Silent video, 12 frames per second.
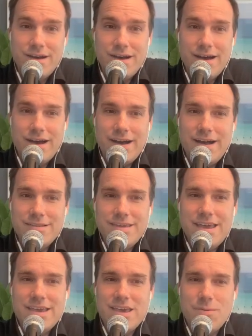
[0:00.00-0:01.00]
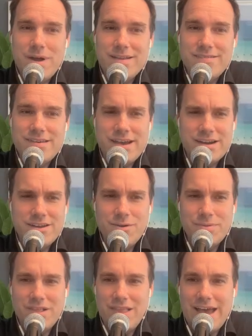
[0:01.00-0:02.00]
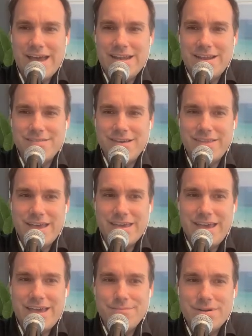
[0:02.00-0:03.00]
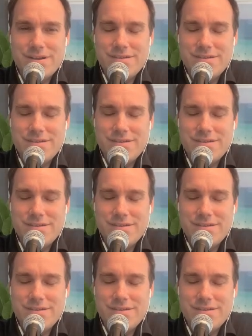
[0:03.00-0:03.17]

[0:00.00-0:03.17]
I'll take UNC. I don't know what the line is on that game, but